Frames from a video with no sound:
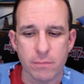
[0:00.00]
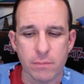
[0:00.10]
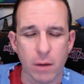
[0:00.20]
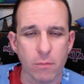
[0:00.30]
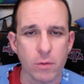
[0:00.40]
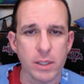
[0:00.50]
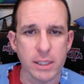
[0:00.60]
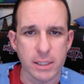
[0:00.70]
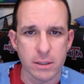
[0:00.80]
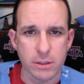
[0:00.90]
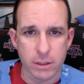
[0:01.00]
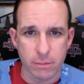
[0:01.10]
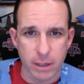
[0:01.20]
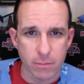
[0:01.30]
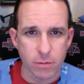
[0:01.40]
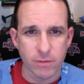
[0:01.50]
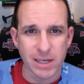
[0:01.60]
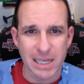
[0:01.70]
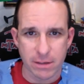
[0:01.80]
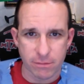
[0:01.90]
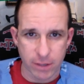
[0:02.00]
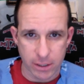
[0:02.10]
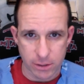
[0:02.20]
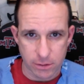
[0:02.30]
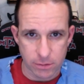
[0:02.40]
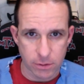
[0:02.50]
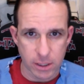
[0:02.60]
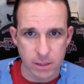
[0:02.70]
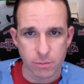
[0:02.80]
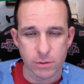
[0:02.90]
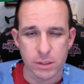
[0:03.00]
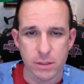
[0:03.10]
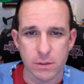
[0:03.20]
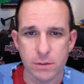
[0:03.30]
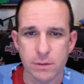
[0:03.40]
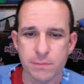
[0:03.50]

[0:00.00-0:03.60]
I'm really diligent about preventing infections with these procedures.